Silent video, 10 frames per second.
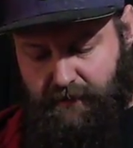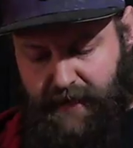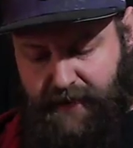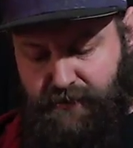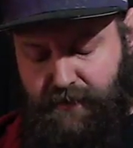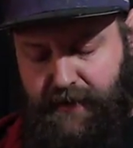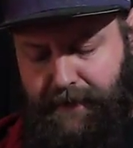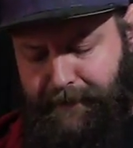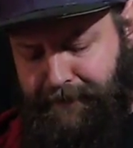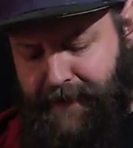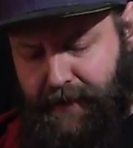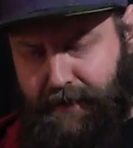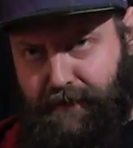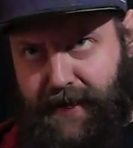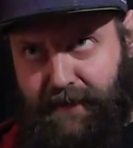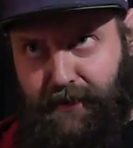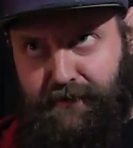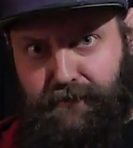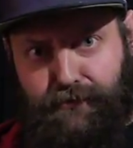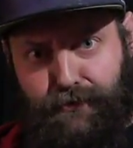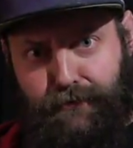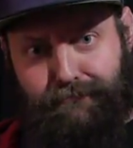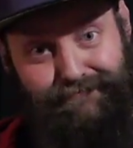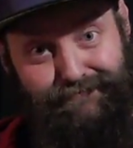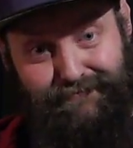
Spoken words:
android created by Sue Storm,